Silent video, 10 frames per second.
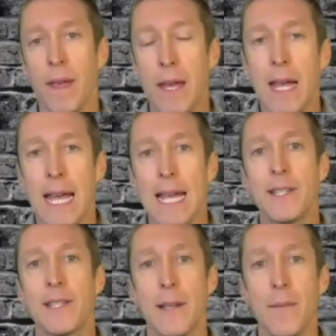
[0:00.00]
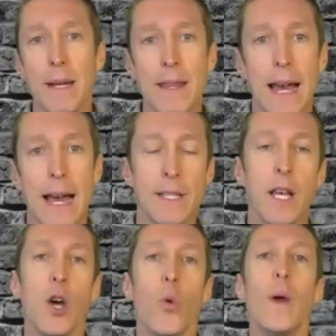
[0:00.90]
is simply that
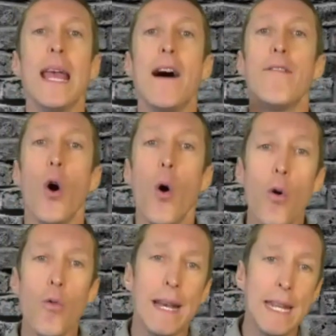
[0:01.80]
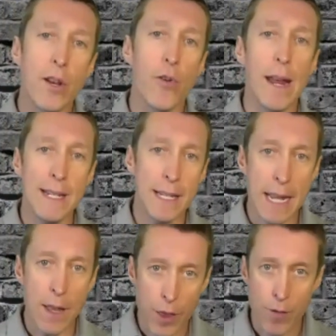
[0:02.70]
we have already created a
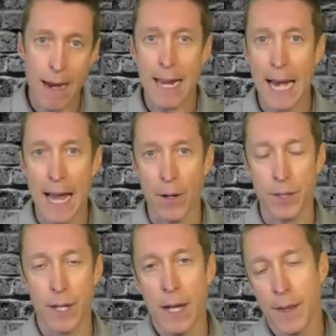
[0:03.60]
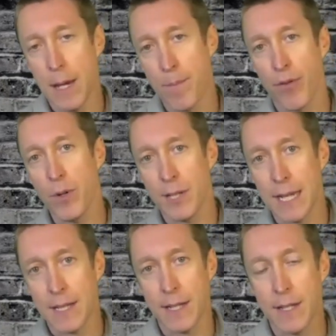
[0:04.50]
threat cloud that
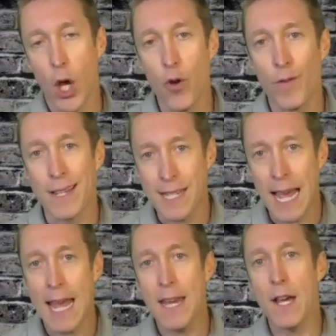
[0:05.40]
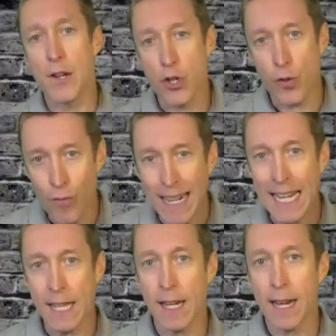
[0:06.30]
processes over 10
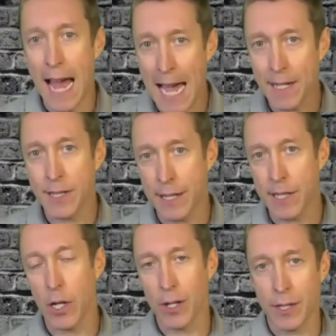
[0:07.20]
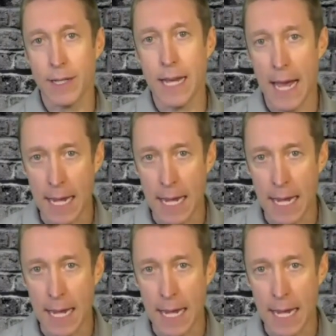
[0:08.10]
trillion access logs a day.